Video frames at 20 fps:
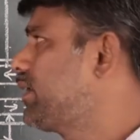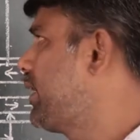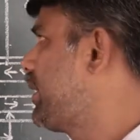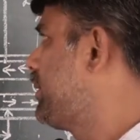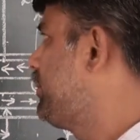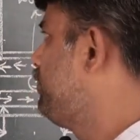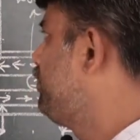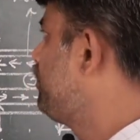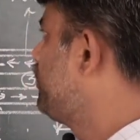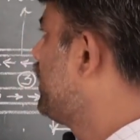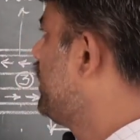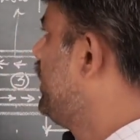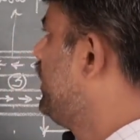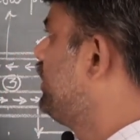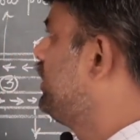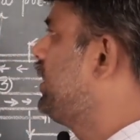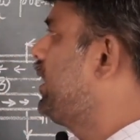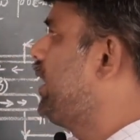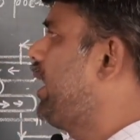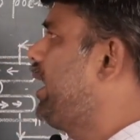Right.
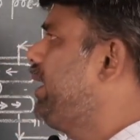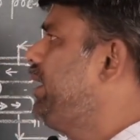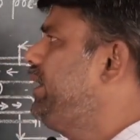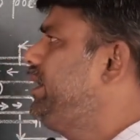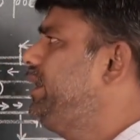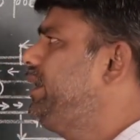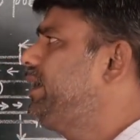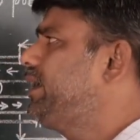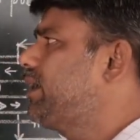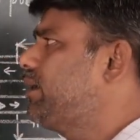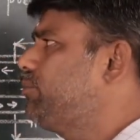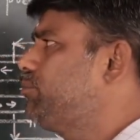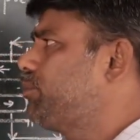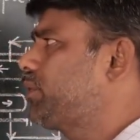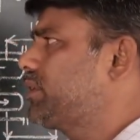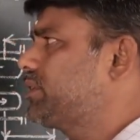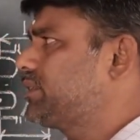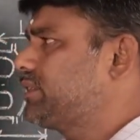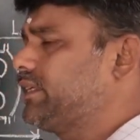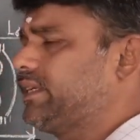The highly
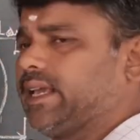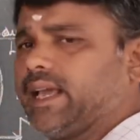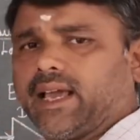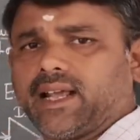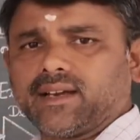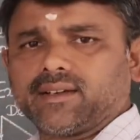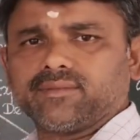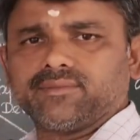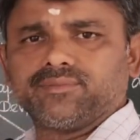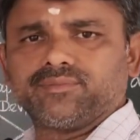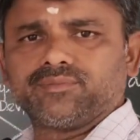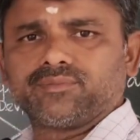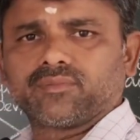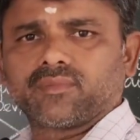compressed air